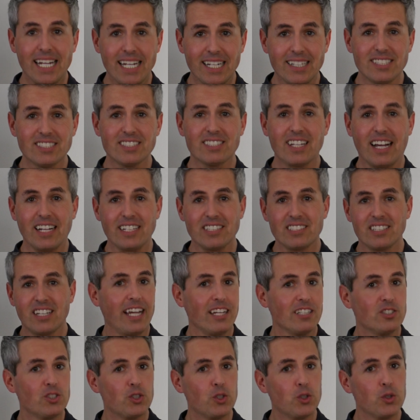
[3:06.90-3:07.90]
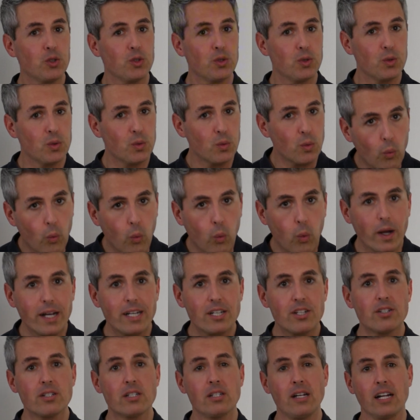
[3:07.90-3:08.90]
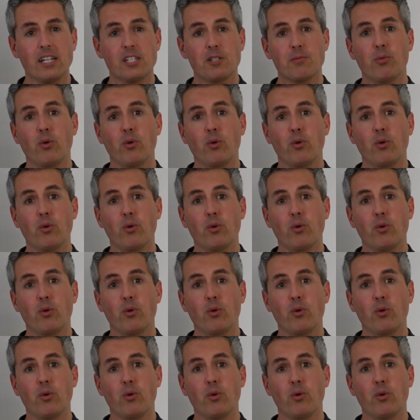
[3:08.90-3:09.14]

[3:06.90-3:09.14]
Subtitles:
insights into which touch